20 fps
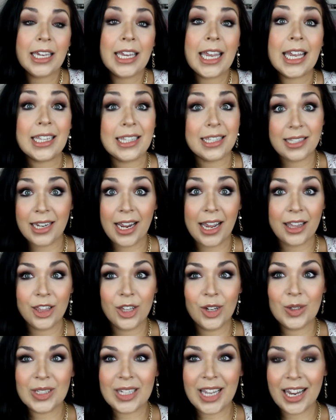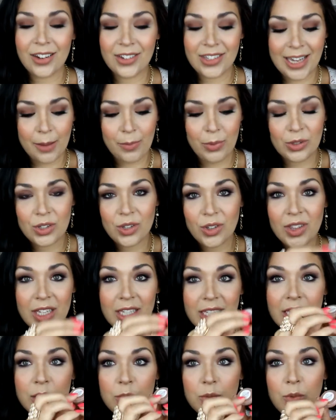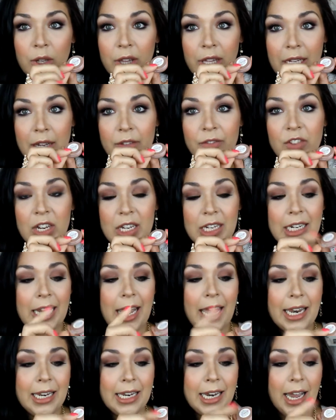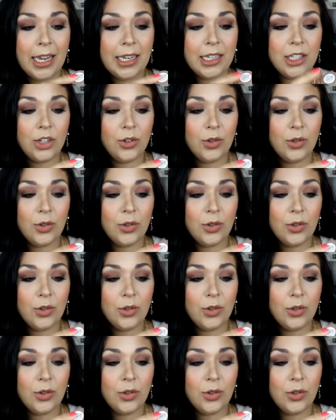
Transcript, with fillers: can't stand those kind of samples. So this is really convenient and nice.